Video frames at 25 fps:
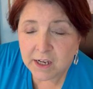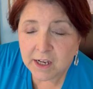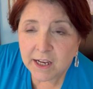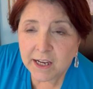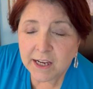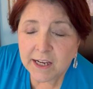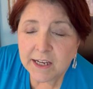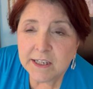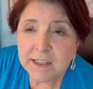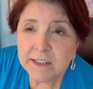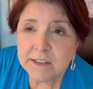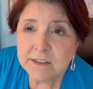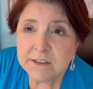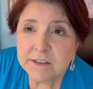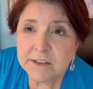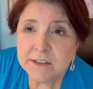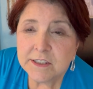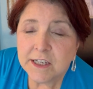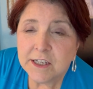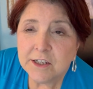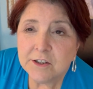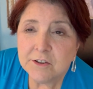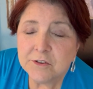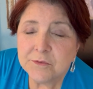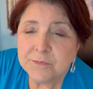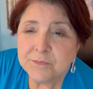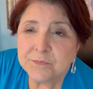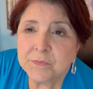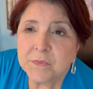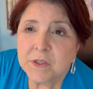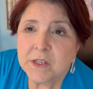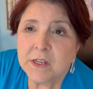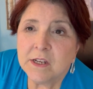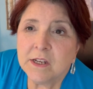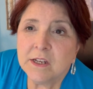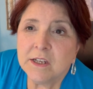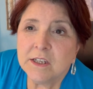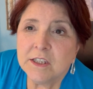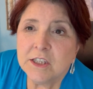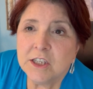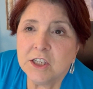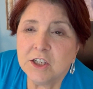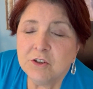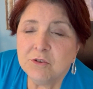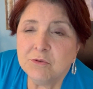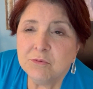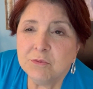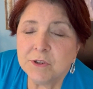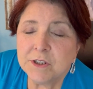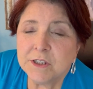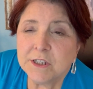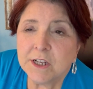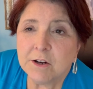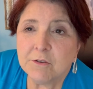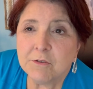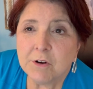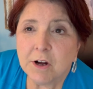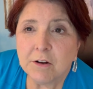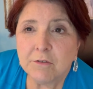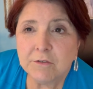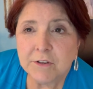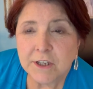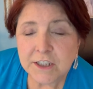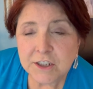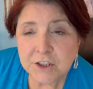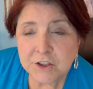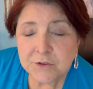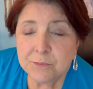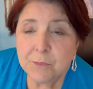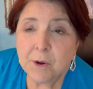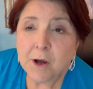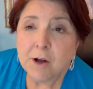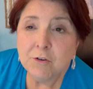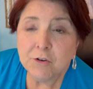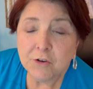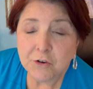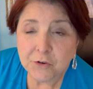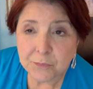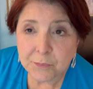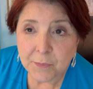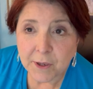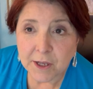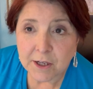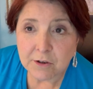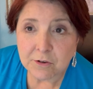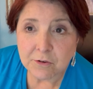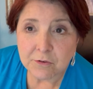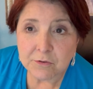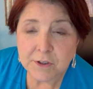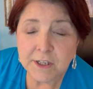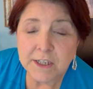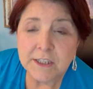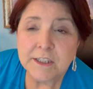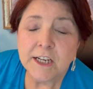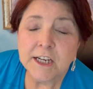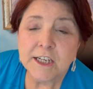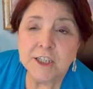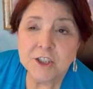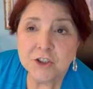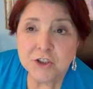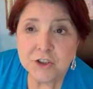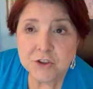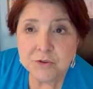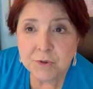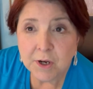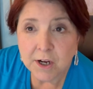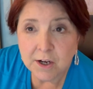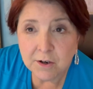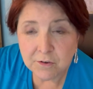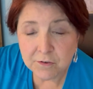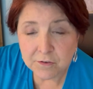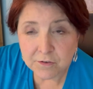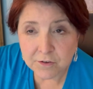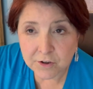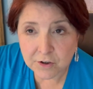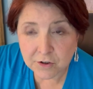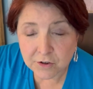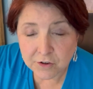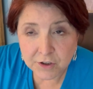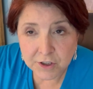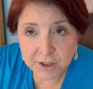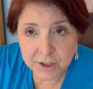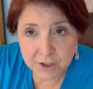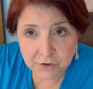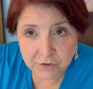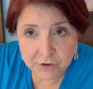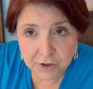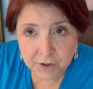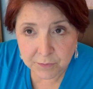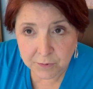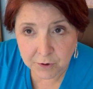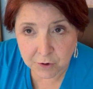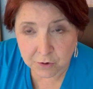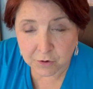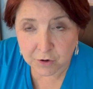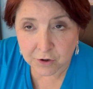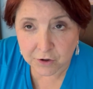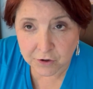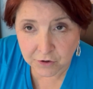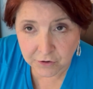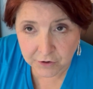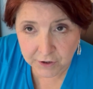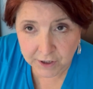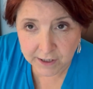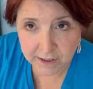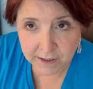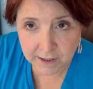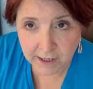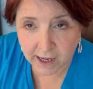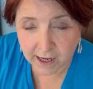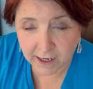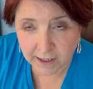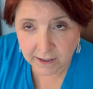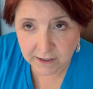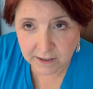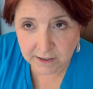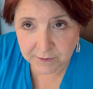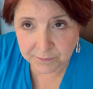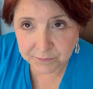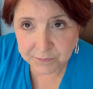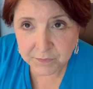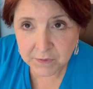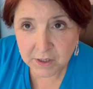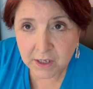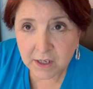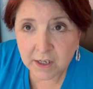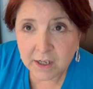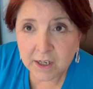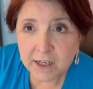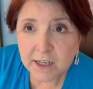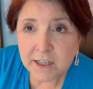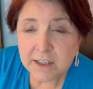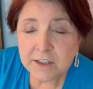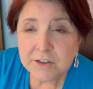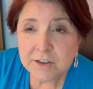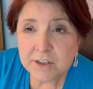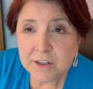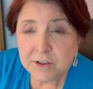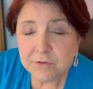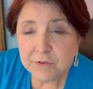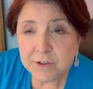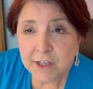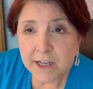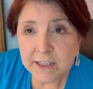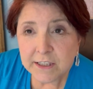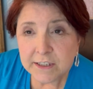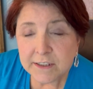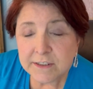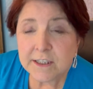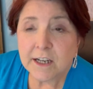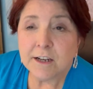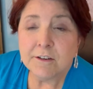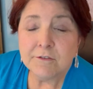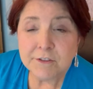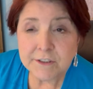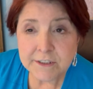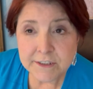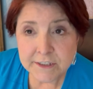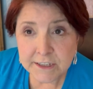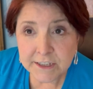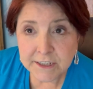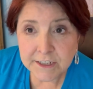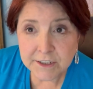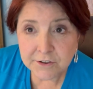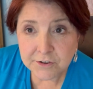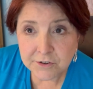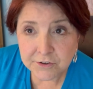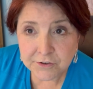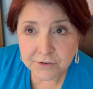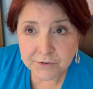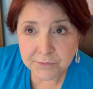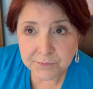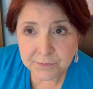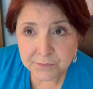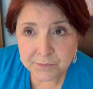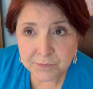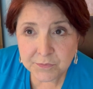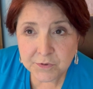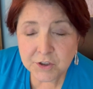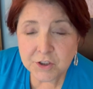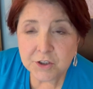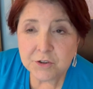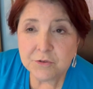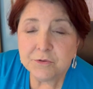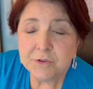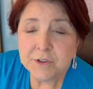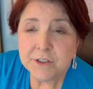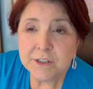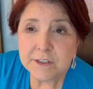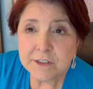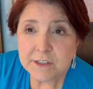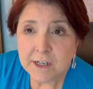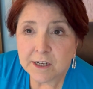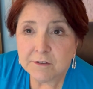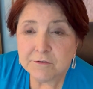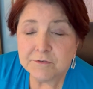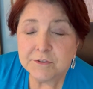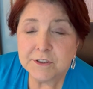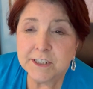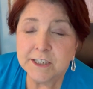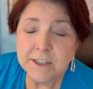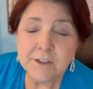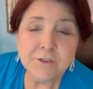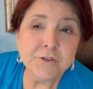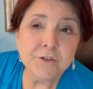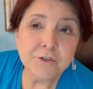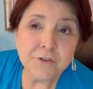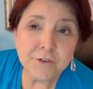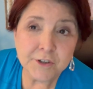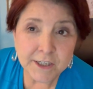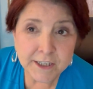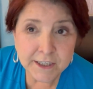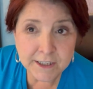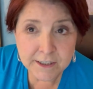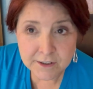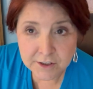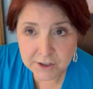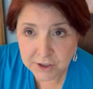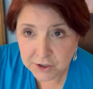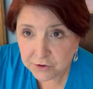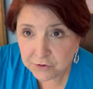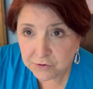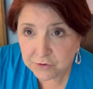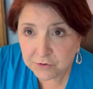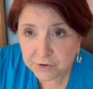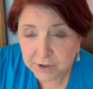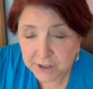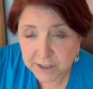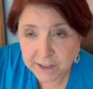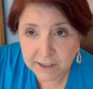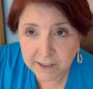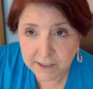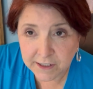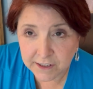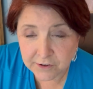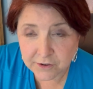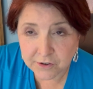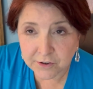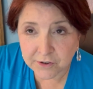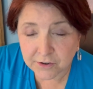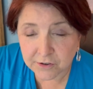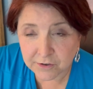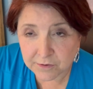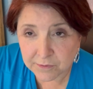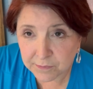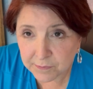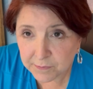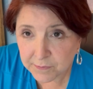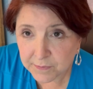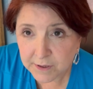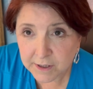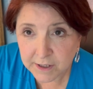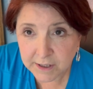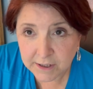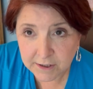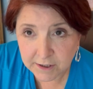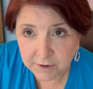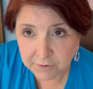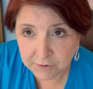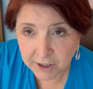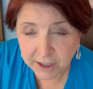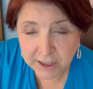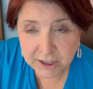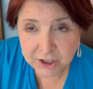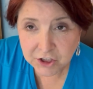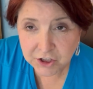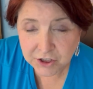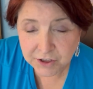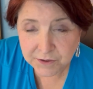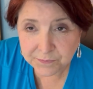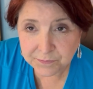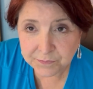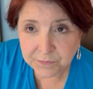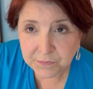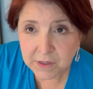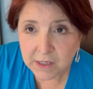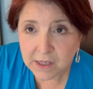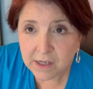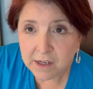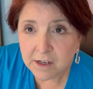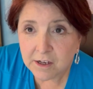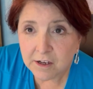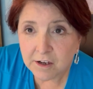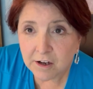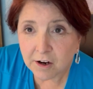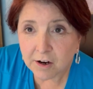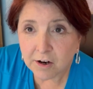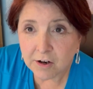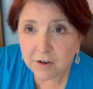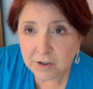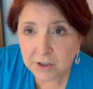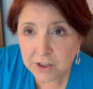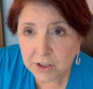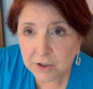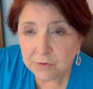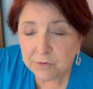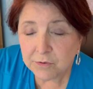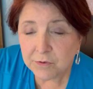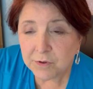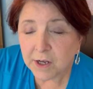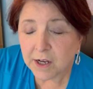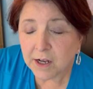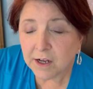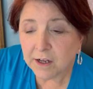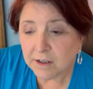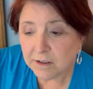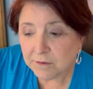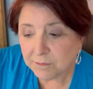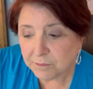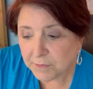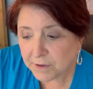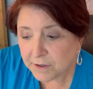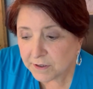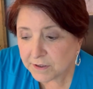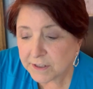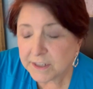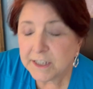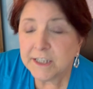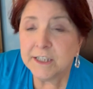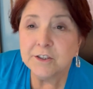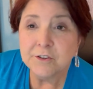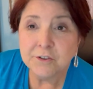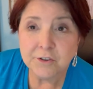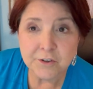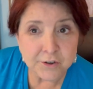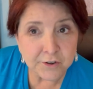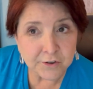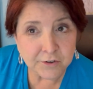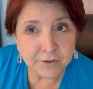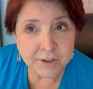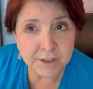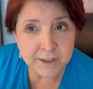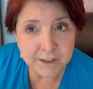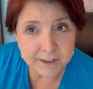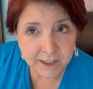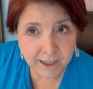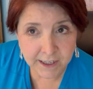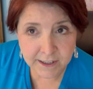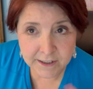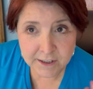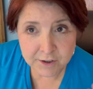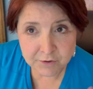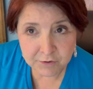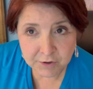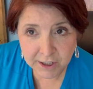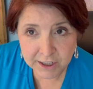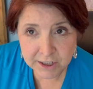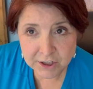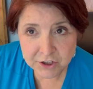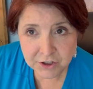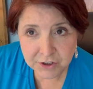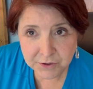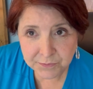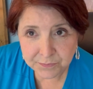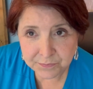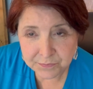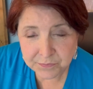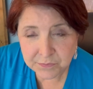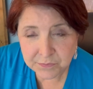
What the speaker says: And so you would go on a smaller boat that takes you over to the port or the island. And so that is called a tender. So it's called tendering to the other location, or you tender to that location.